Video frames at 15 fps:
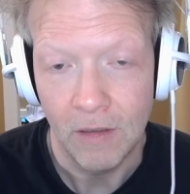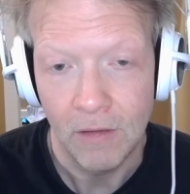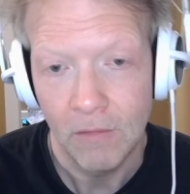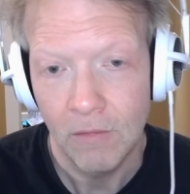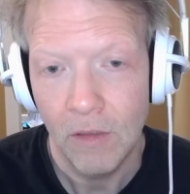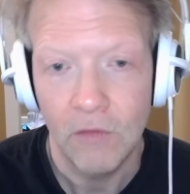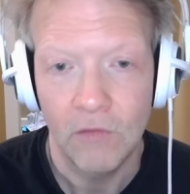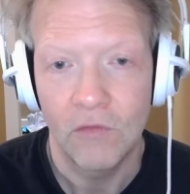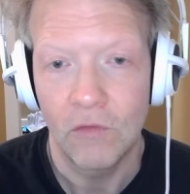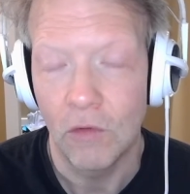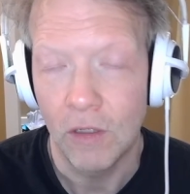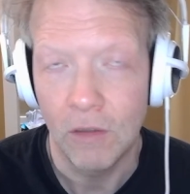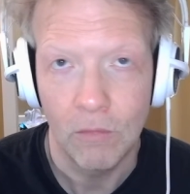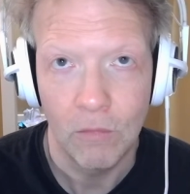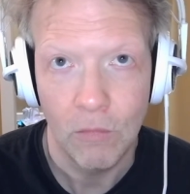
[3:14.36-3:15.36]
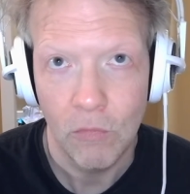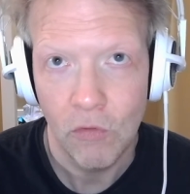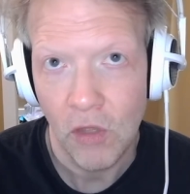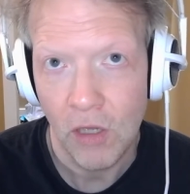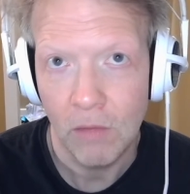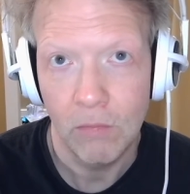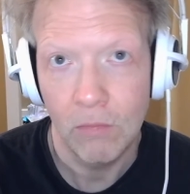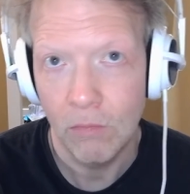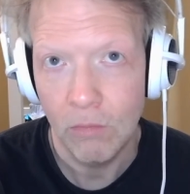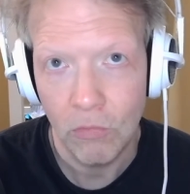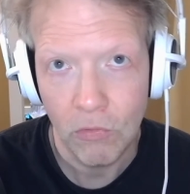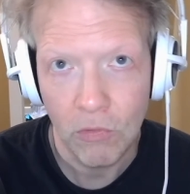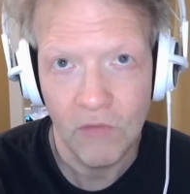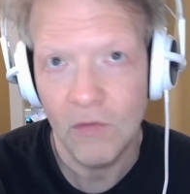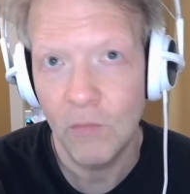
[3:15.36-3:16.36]
Long story. Check,
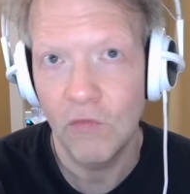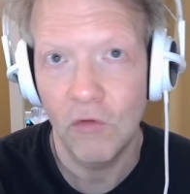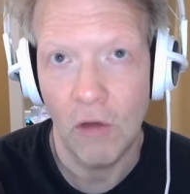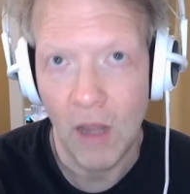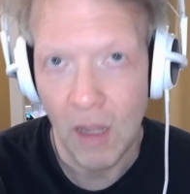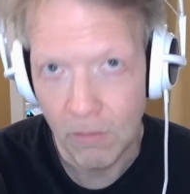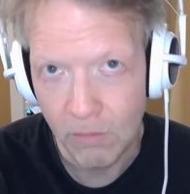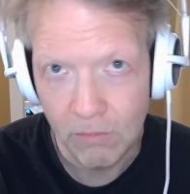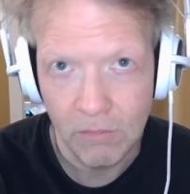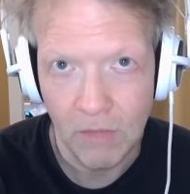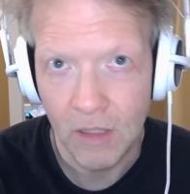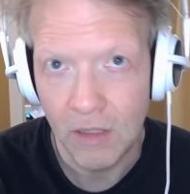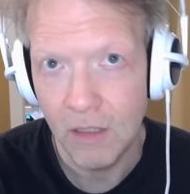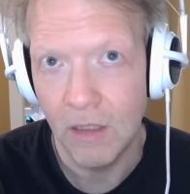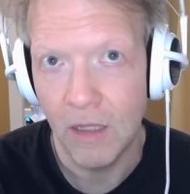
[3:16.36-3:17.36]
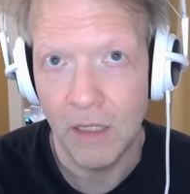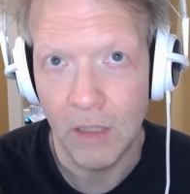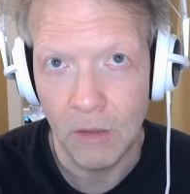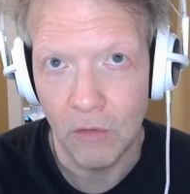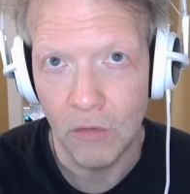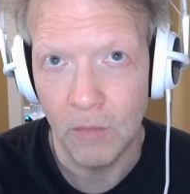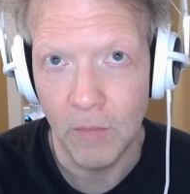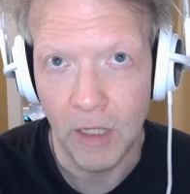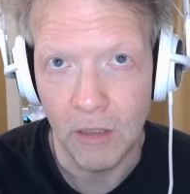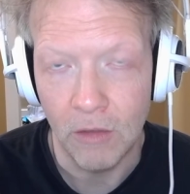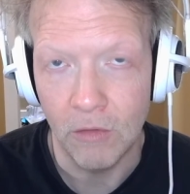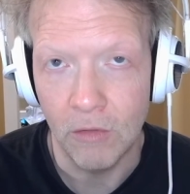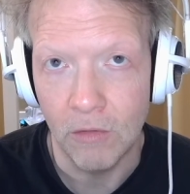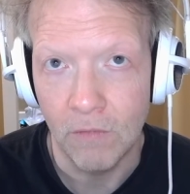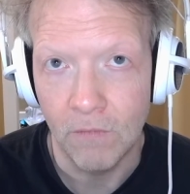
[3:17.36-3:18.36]
subscribe, and then look through my
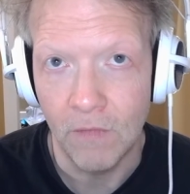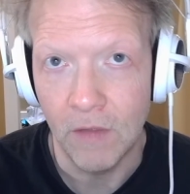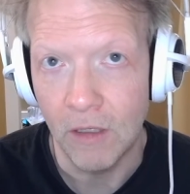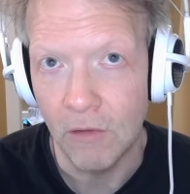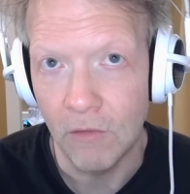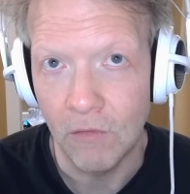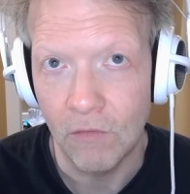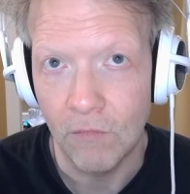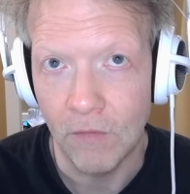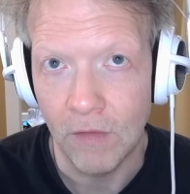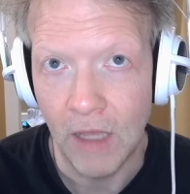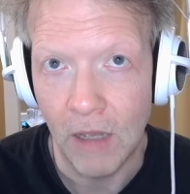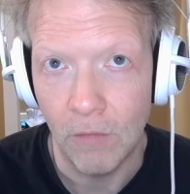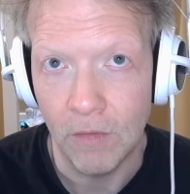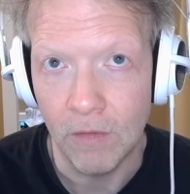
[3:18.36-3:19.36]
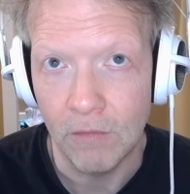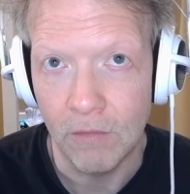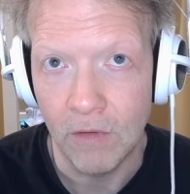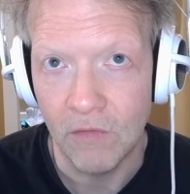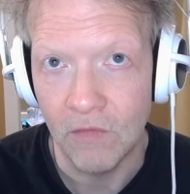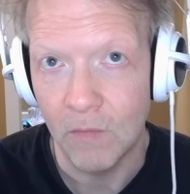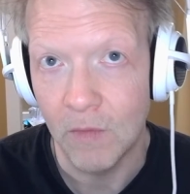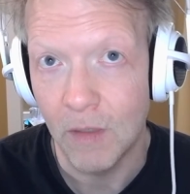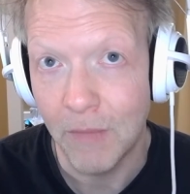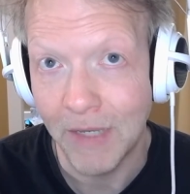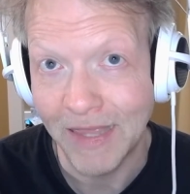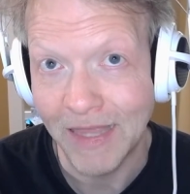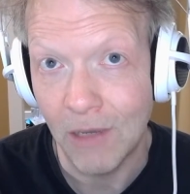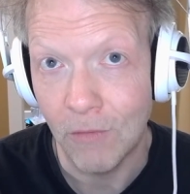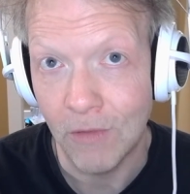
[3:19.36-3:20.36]
other videos for that one because I'm going to make
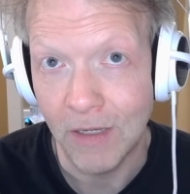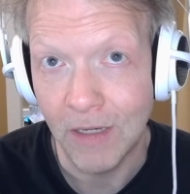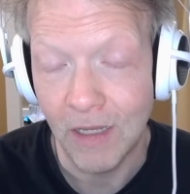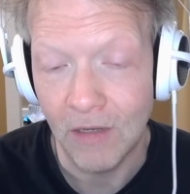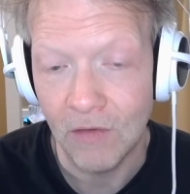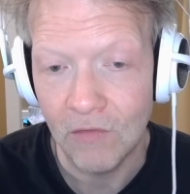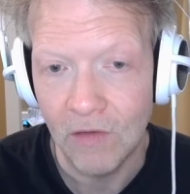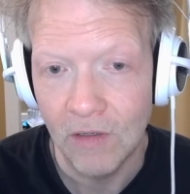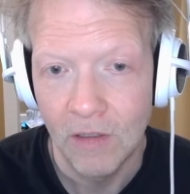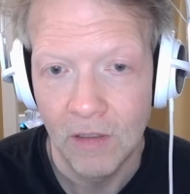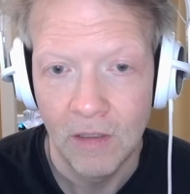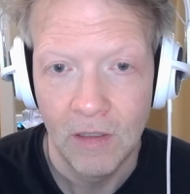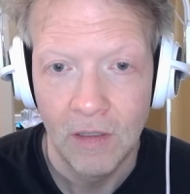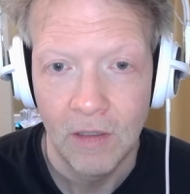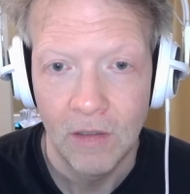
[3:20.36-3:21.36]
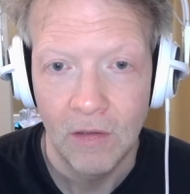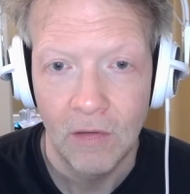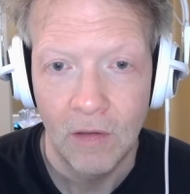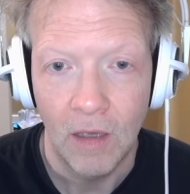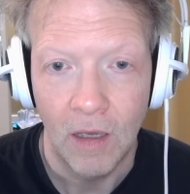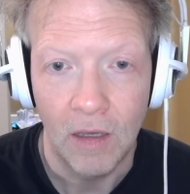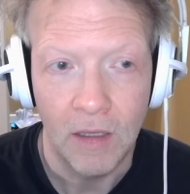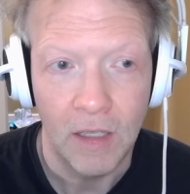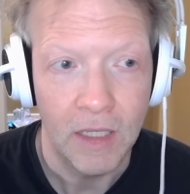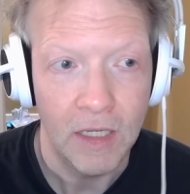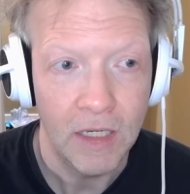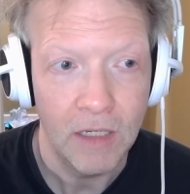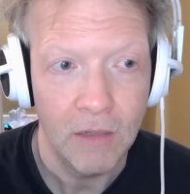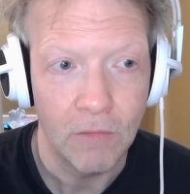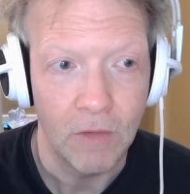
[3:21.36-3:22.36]
that one next. At
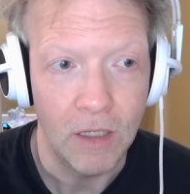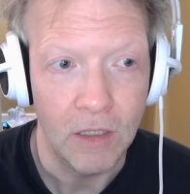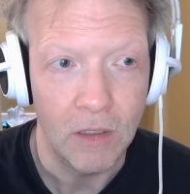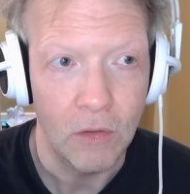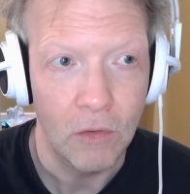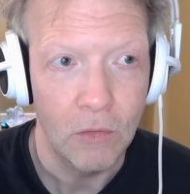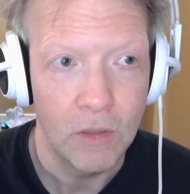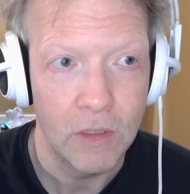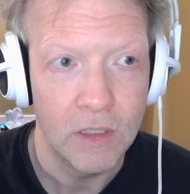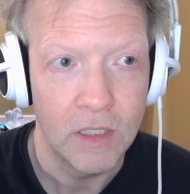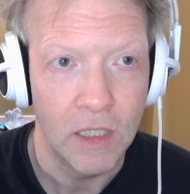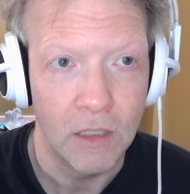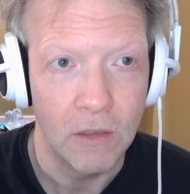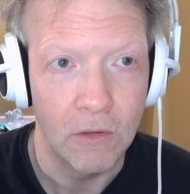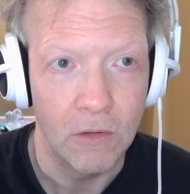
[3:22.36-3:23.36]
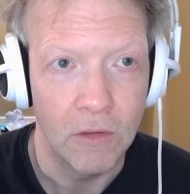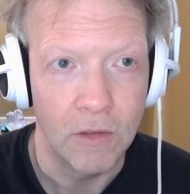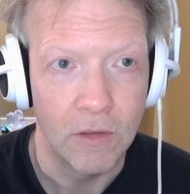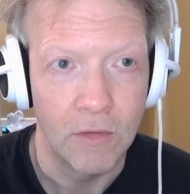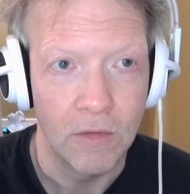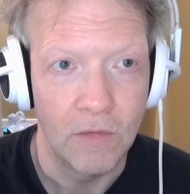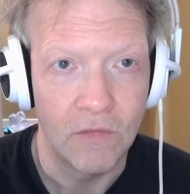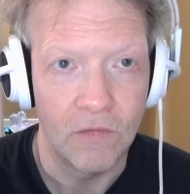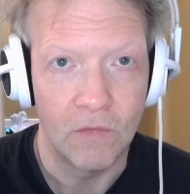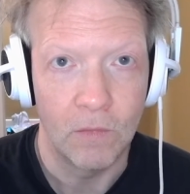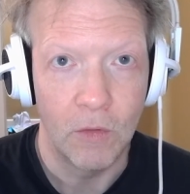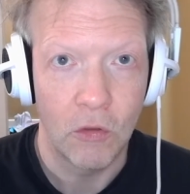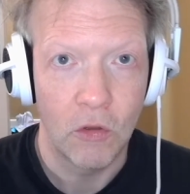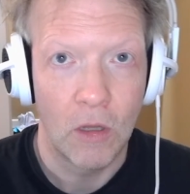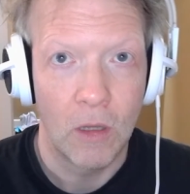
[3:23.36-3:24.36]
any rate, you can tell this is
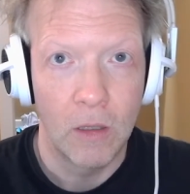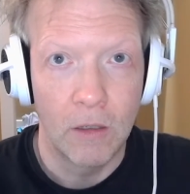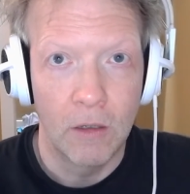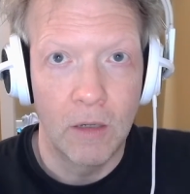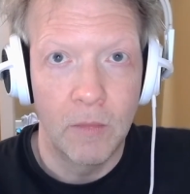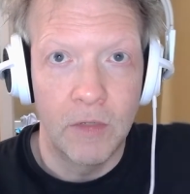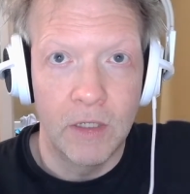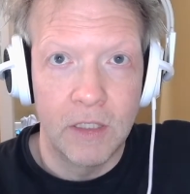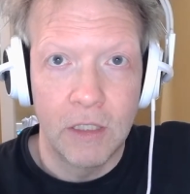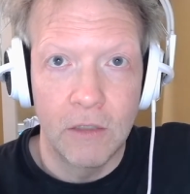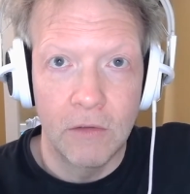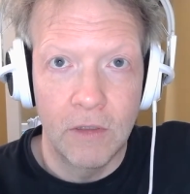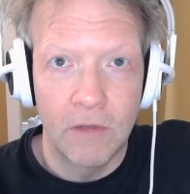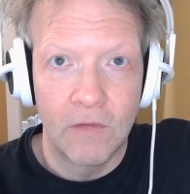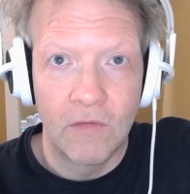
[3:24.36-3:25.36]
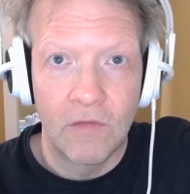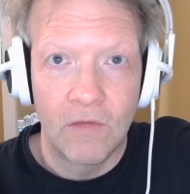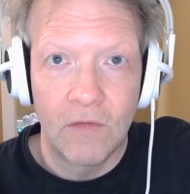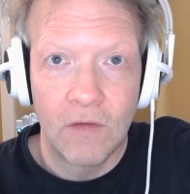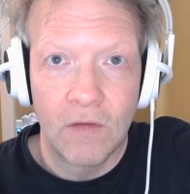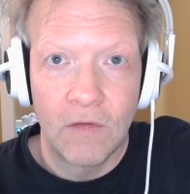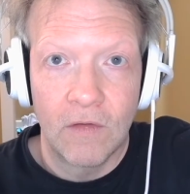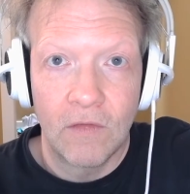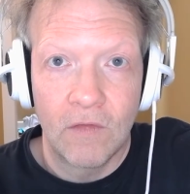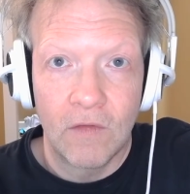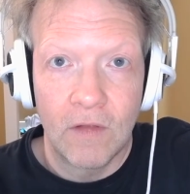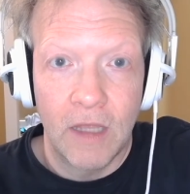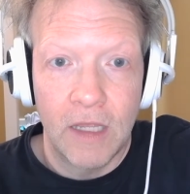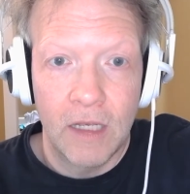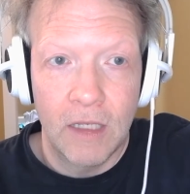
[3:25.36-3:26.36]
much clearer. I'm going to turn this
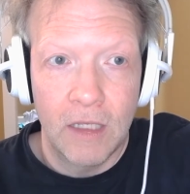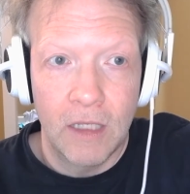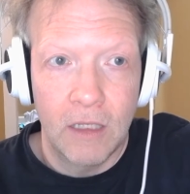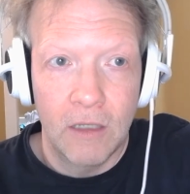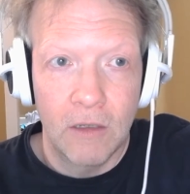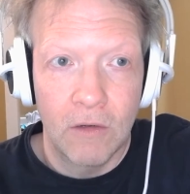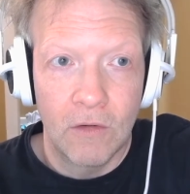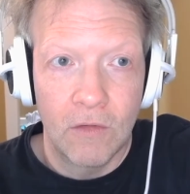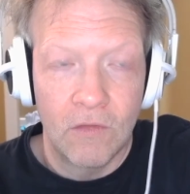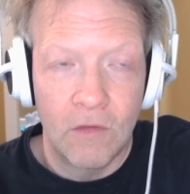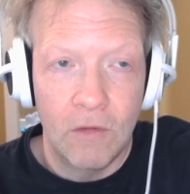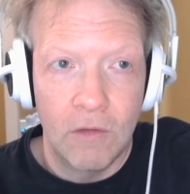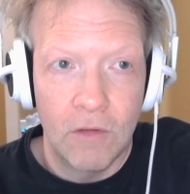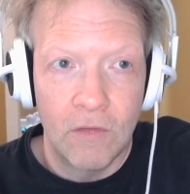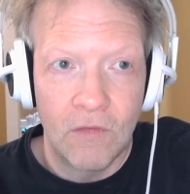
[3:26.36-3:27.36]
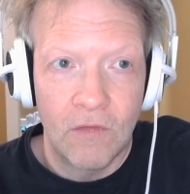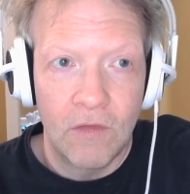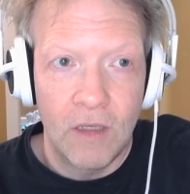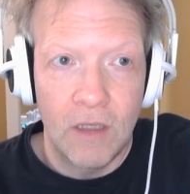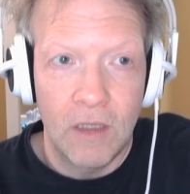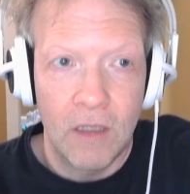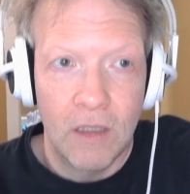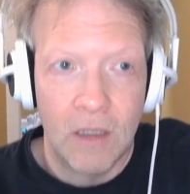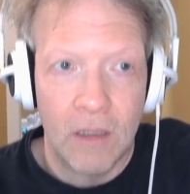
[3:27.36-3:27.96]
slightly here so you can see,